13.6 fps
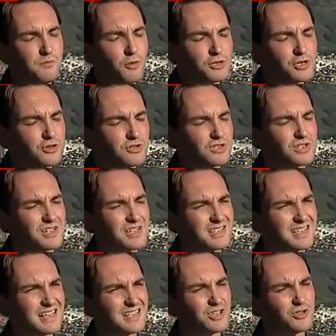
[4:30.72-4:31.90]
Boris Johnson has
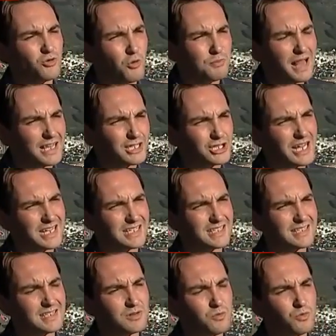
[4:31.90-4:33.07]
said that your plan,
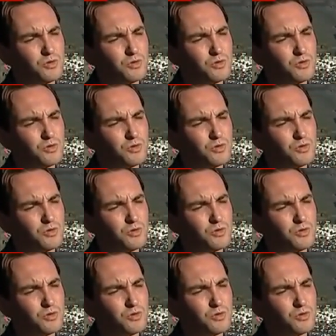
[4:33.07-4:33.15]
Chequers,